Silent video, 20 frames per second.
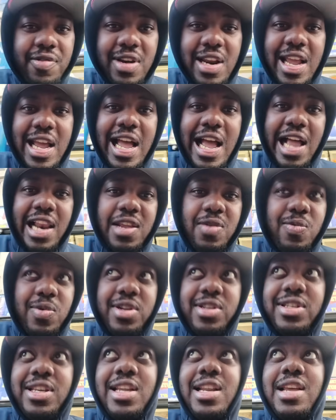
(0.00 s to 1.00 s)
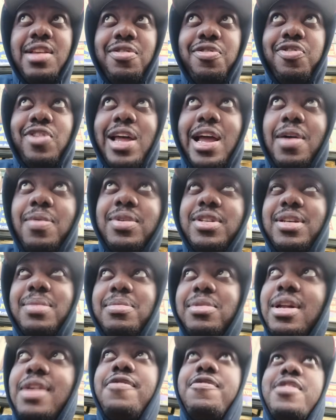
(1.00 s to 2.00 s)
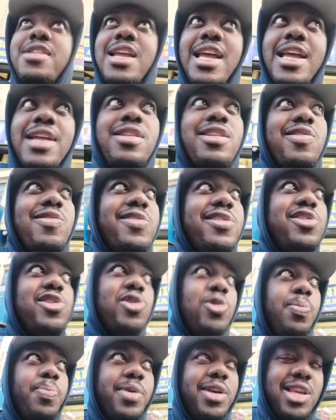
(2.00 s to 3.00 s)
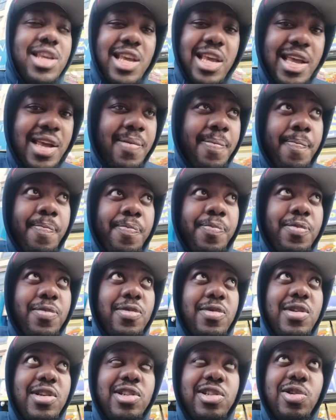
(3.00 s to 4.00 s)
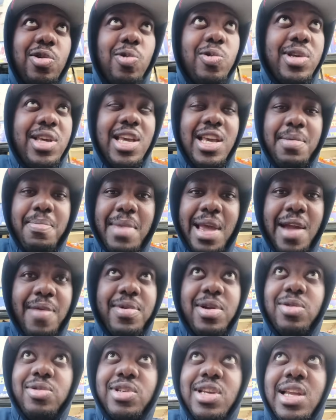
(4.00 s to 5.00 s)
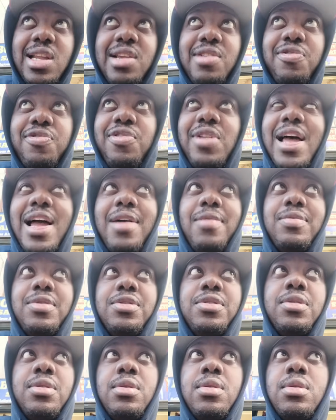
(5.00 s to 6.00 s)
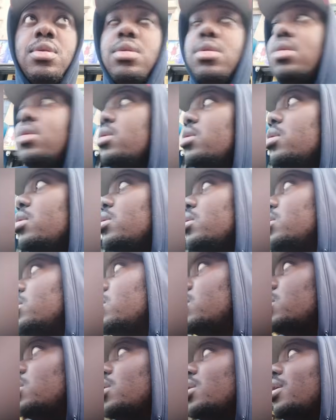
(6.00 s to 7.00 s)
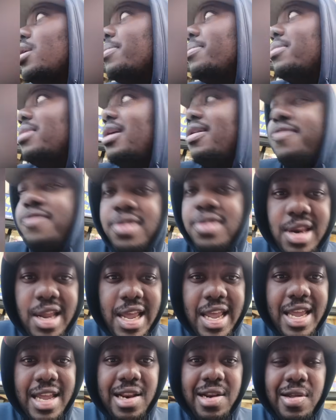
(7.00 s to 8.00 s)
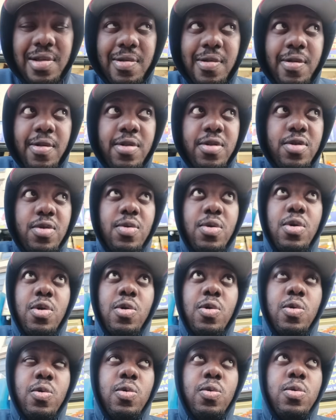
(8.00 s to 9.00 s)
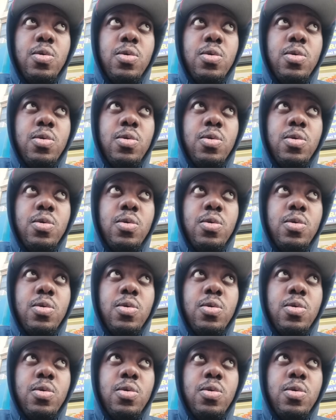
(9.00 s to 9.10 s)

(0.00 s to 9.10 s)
that Hollywood is getting his flowers. I'm loving that Super King, Disco King Mario's getting his flowers. I'm loving that, you know,